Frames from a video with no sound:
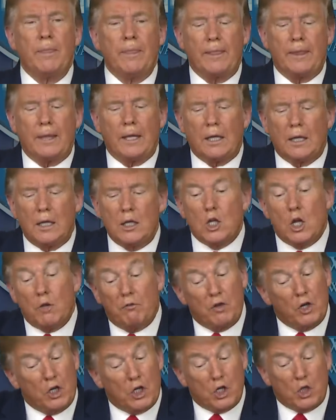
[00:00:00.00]

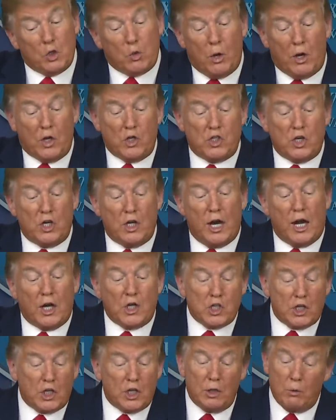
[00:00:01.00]
A very good question,
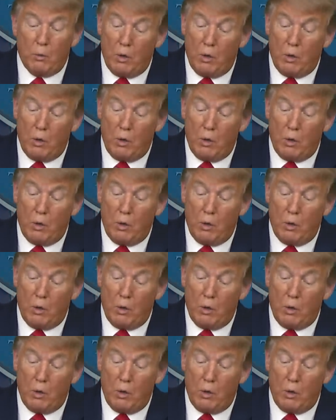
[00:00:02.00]
actually.